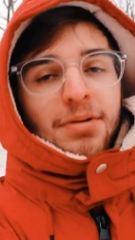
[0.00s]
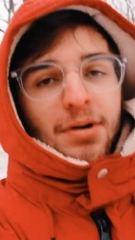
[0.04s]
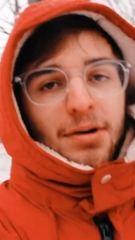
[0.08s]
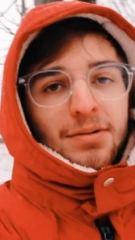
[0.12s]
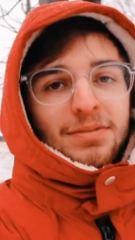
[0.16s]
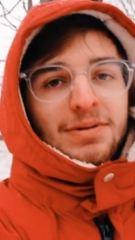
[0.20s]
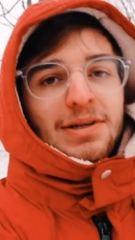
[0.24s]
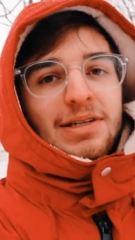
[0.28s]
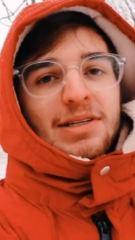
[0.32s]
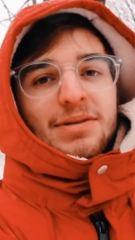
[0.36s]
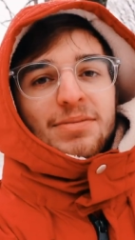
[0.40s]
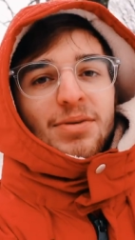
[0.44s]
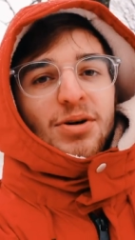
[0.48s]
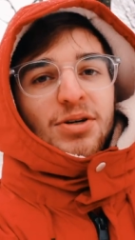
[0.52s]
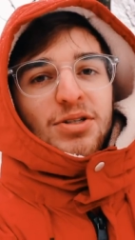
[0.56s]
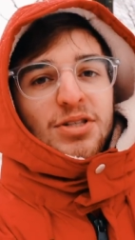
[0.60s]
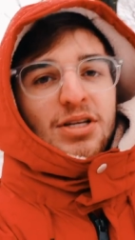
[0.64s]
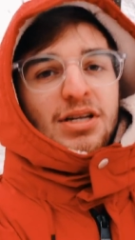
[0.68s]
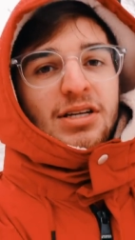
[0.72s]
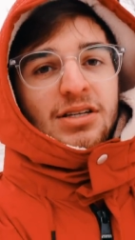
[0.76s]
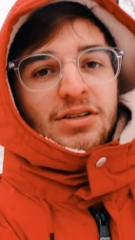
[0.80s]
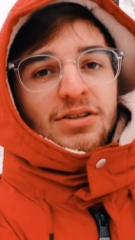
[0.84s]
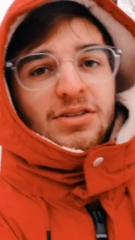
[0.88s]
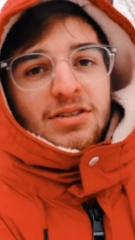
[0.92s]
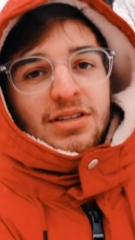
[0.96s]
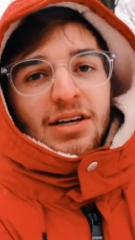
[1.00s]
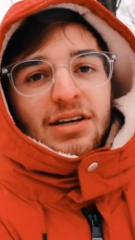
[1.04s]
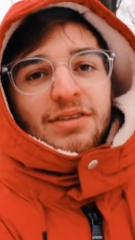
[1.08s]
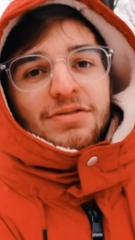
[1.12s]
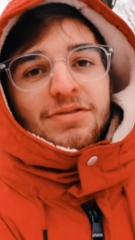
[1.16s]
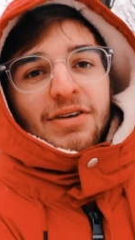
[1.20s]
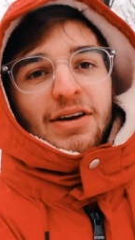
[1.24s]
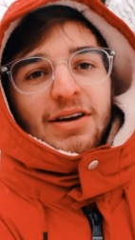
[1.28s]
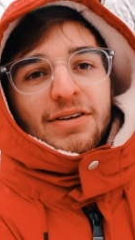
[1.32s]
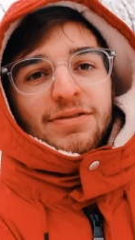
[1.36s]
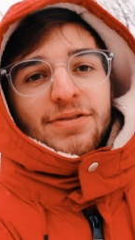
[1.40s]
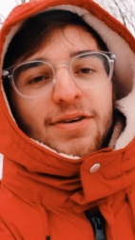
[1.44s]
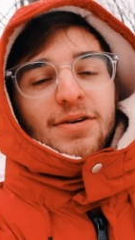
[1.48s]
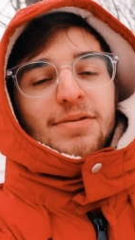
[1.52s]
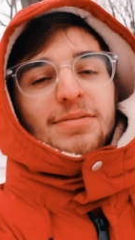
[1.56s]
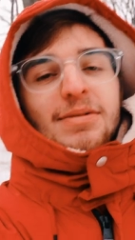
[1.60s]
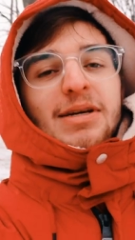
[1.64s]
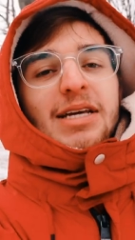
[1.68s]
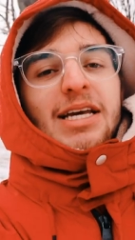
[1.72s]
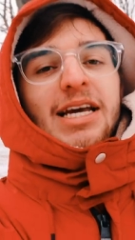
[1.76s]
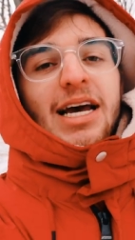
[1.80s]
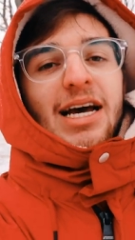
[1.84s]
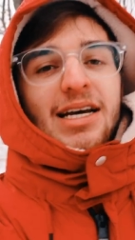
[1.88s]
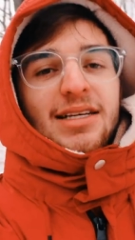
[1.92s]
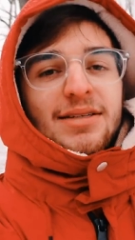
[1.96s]
Probably the most interesting thing for
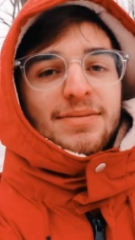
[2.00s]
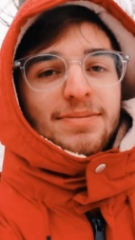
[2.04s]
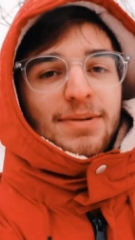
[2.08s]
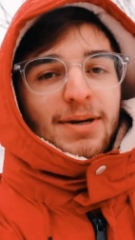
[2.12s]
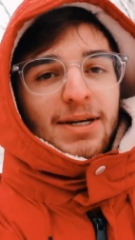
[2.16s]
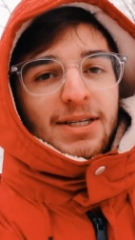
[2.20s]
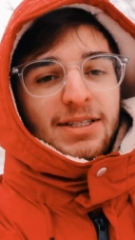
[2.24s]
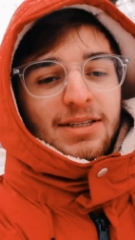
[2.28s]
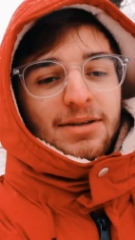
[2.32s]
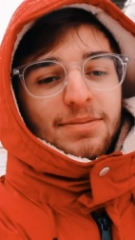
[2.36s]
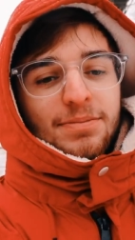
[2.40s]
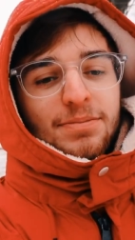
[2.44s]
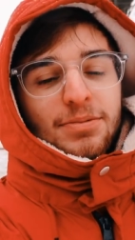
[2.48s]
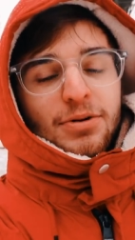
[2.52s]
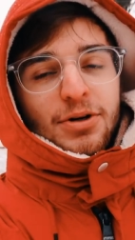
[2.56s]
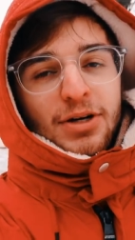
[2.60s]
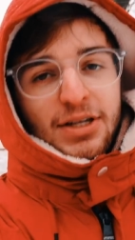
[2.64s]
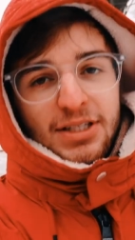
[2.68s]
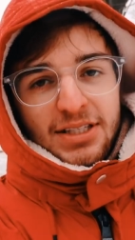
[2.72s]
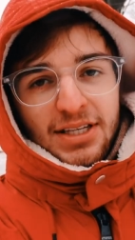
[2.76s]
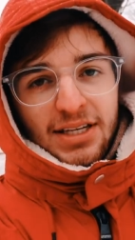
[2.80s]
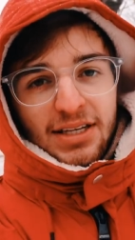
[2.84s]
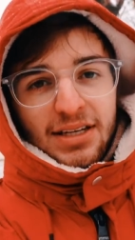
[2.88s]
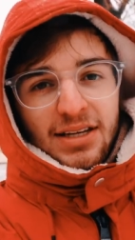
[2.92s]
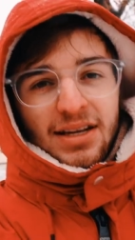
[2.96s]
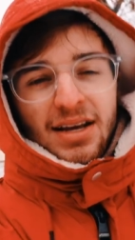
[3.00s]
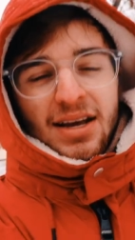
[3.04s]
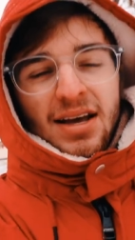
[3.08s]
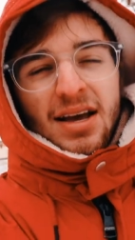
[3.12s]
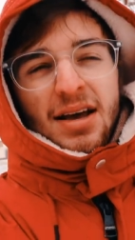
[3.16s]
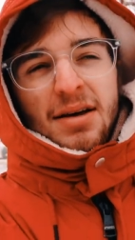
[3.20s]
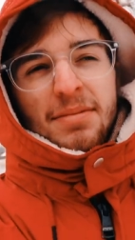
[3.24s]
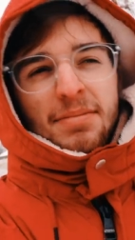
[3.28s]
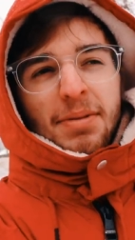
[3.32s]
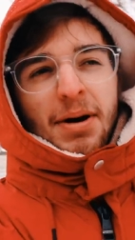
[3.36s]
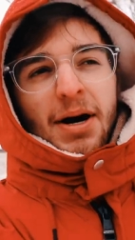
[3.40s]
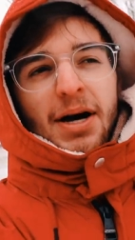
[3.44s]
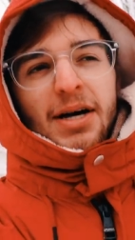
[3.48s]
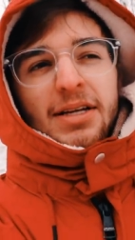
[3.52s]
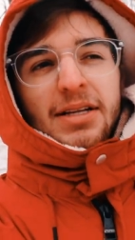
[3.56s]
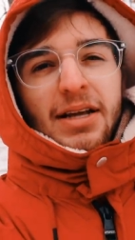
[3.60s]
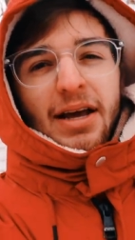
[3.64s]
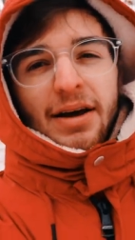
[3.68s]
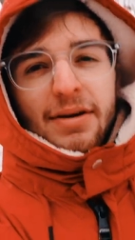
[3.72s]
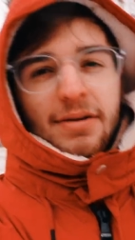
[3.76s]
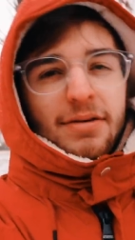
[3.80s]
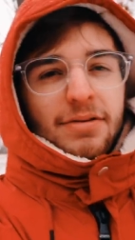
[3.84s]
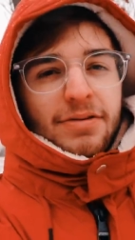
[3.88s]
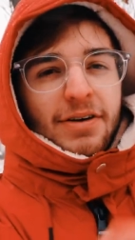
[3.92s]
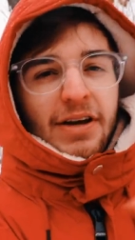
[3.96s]
me has been the prison, but
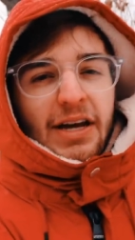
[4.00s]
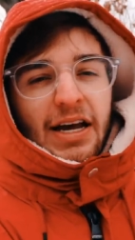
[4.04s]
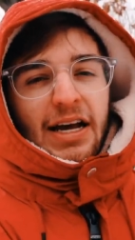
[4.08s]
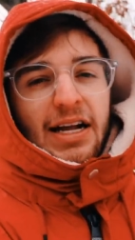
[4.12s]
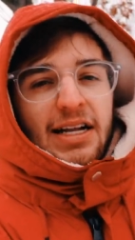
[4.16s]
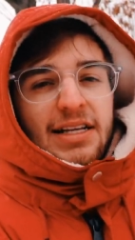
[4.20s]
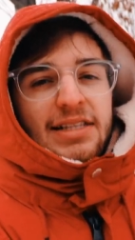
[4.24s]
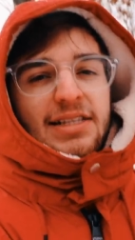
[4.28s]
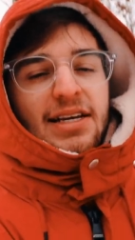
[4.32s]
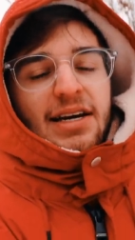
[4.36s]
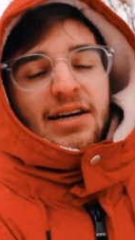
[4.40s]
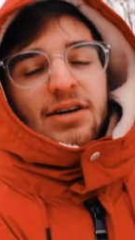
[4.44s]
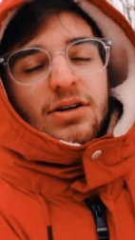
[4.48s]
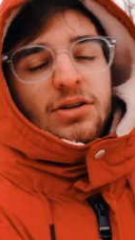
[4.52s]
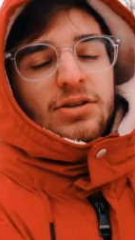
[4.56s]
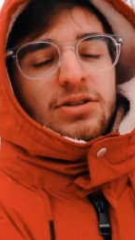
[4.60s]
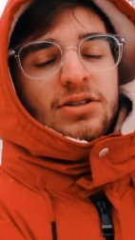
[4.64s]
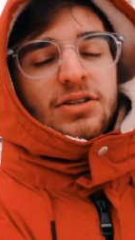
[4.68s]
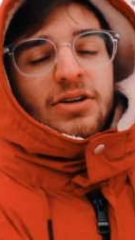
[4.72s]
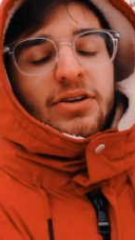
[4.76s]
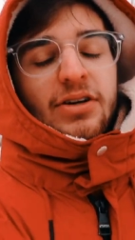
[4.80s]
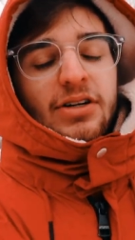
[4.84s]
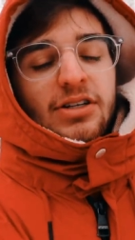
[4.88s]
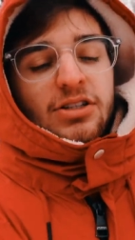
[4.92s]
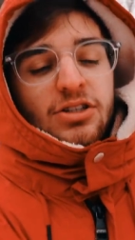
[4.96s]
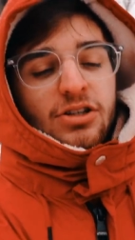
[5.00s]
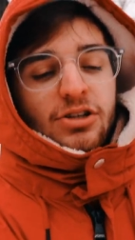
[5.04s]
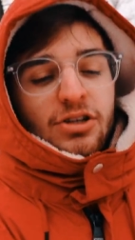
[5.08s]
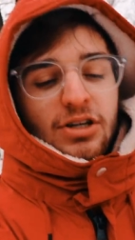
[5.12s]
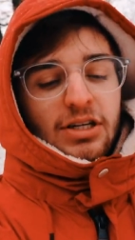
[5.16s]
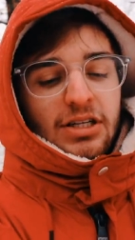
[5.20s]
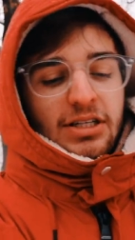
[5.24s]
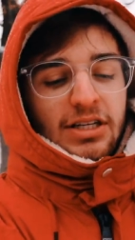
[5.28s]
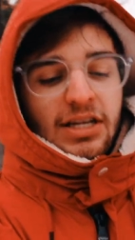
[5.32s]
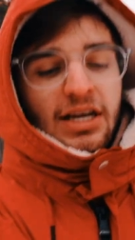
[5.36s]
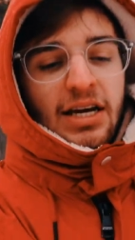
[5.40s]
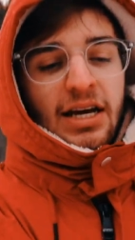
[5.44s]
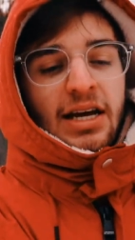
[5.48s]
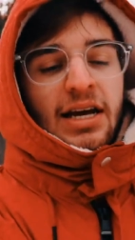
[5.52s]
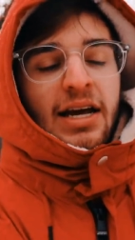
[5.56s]
everything else I also enjoyed.